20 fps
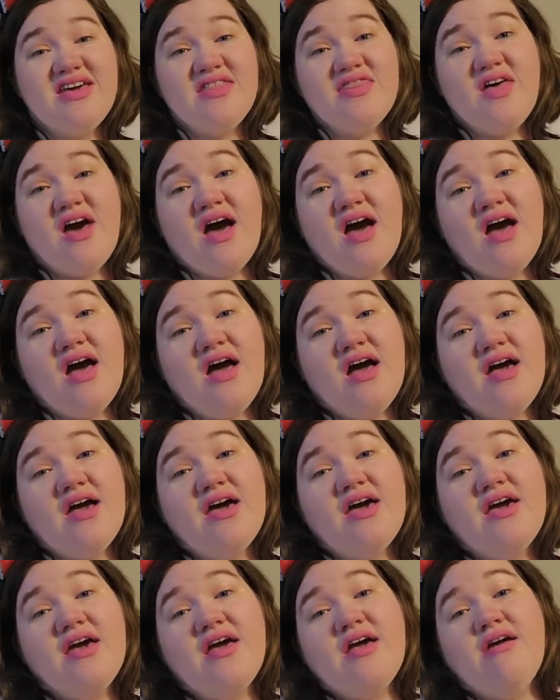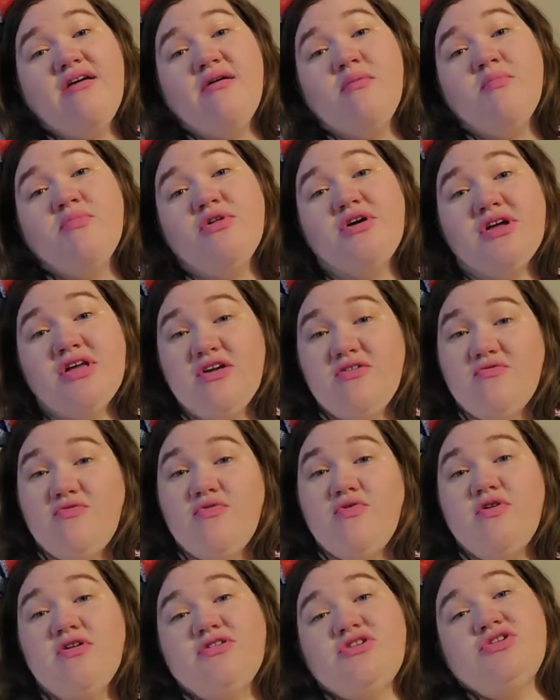that I am looking
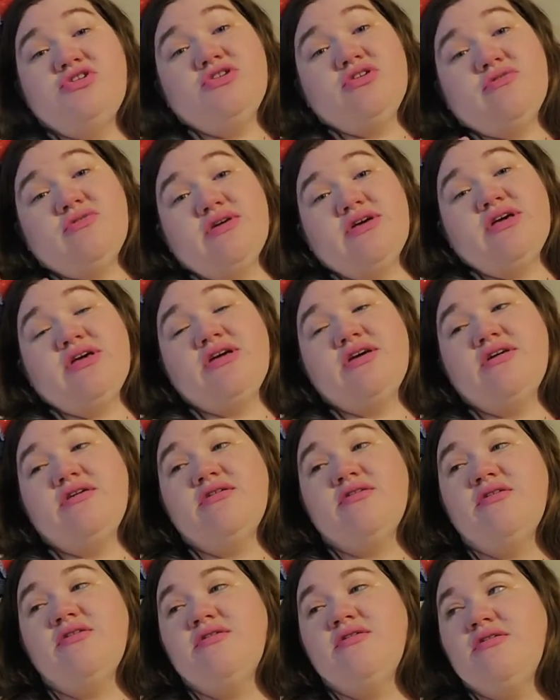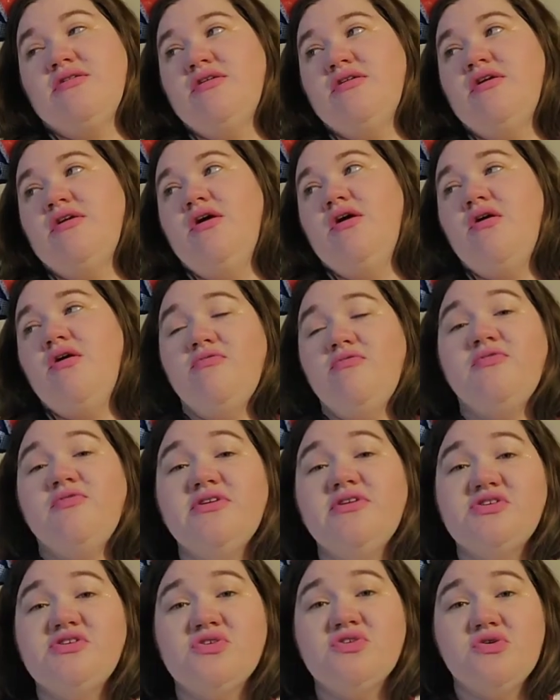forward to doing,
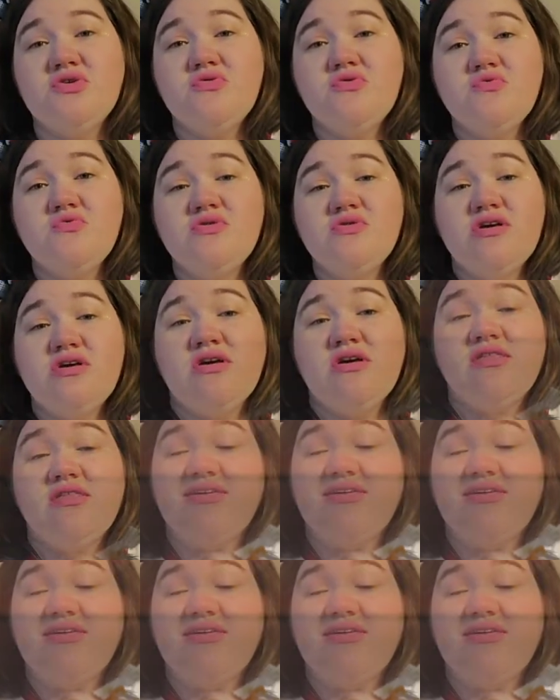hopefully soon, that